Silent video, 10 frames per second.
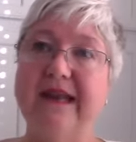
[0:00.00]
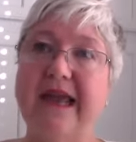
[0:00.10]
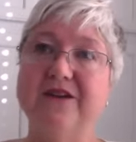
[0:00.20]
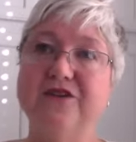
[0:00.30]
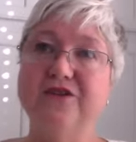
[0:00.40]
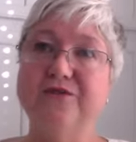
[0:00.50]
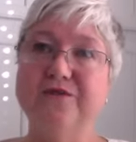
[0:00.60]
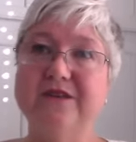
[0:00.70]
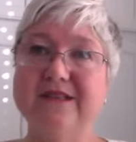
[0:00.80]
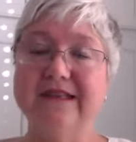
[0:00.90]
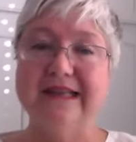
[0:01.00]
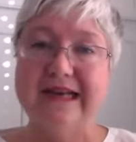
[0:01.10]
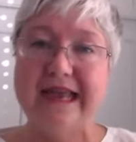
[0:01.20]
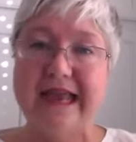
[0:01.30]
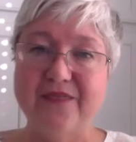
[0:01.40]
And to
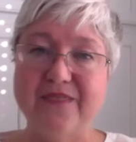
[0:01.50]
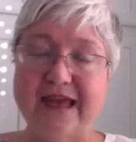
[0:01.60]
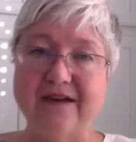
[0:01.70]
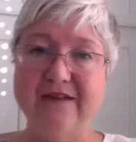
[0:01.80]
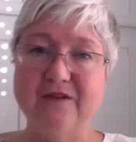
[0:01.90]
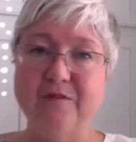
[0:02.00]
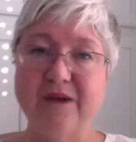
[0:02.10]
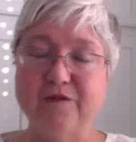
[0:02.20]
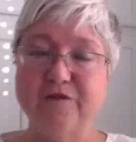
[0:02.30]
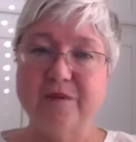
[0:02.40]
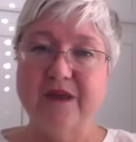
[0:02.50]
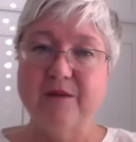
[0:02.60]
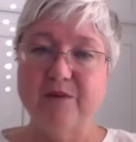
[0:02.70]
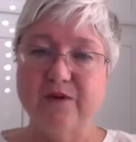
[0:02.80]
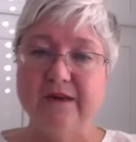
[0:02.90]
delineate that a little bit for
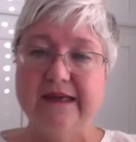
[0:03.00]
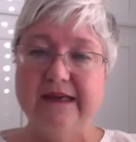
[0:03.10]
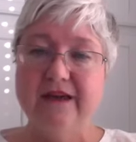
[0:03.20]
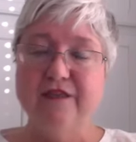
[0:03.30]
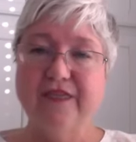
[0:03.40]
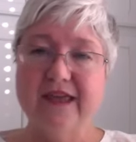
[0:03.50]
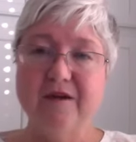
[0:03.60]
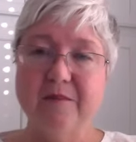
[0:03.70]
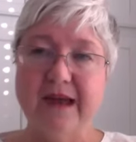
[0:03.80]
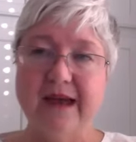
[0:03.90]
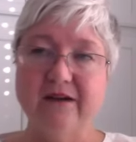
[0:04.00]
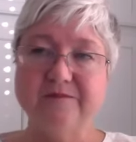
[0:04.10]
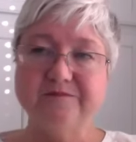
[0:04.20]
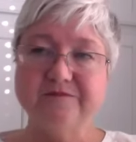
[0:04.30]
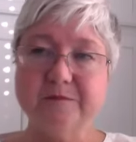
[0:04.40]
people, think
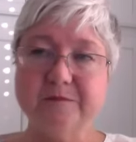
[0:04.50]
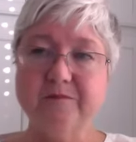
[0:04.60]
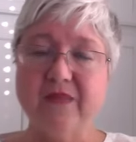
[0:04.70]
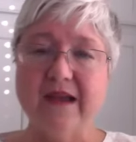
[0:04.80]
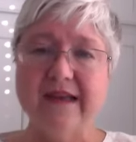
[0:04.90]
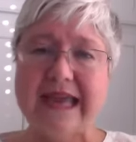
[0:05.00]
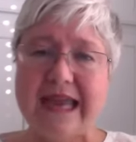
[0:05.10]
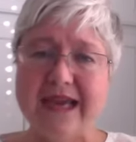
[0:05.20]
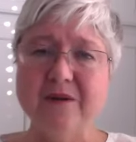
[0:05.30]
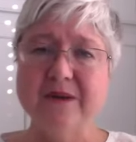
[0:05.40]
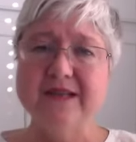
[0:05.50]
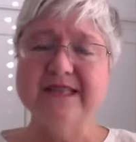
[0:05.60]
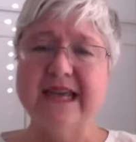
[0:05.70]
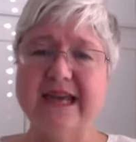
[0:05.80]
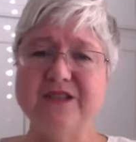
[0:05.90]
about
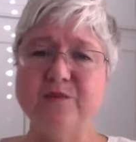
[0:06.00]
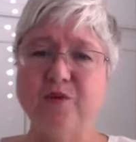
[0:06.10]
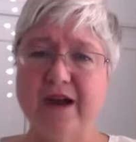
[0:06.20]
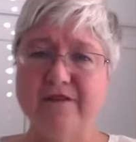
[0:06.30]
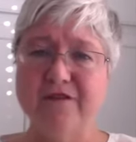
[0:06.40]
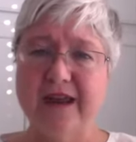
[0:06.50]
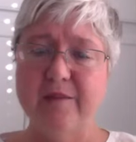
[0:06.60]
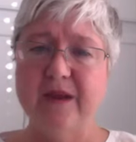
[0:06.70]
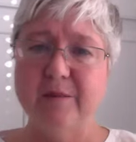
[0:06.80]
cannabis as a broad family.